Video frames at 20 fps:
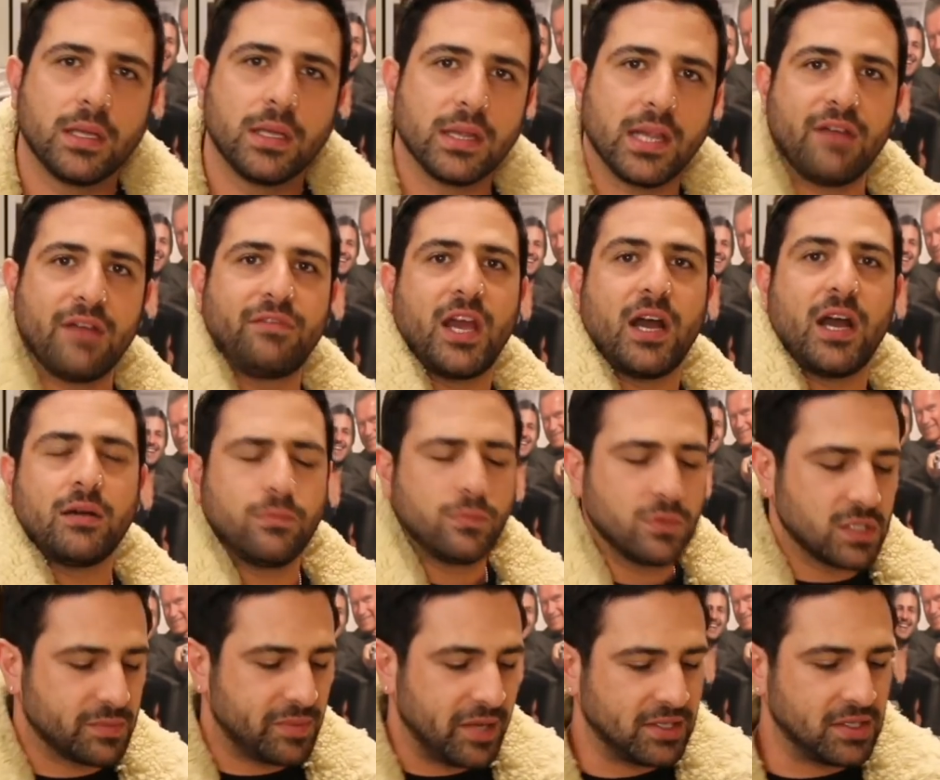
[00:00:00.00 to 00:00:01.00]
Love ya.
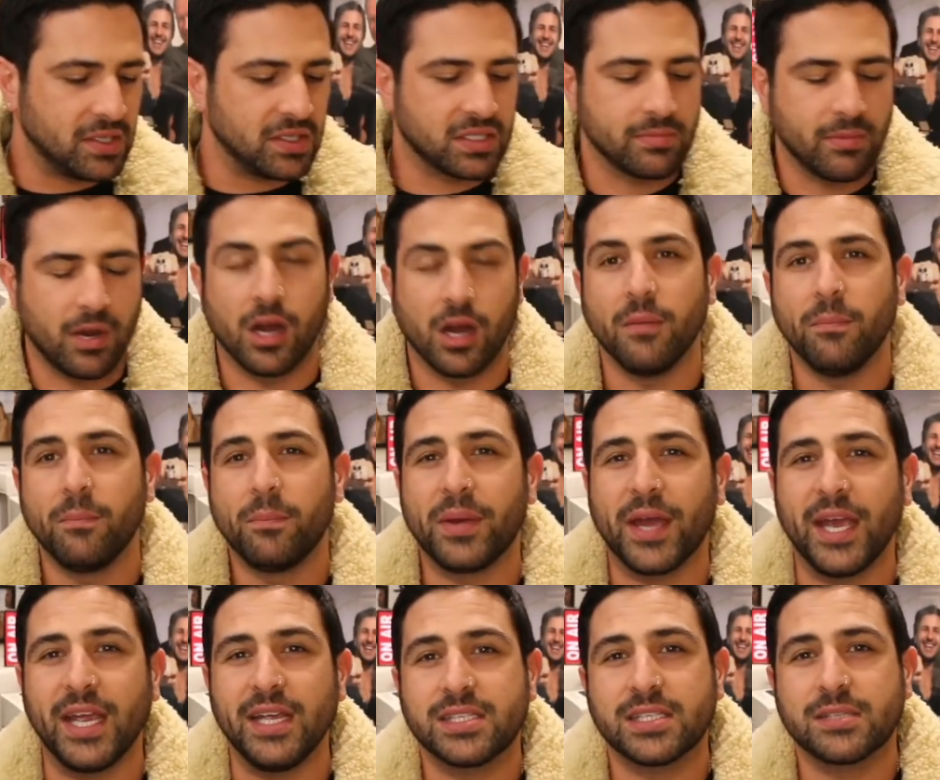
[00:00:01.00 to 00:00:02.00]
We'll speak to you tomorrow.
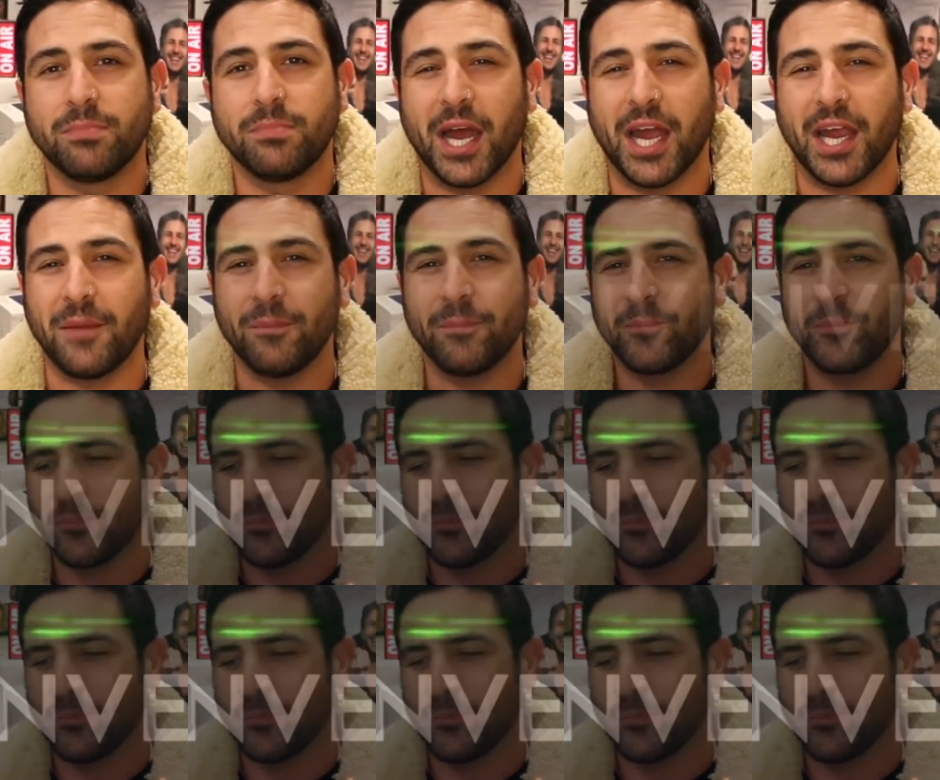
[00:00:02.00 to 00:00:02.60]
Peace. Bye.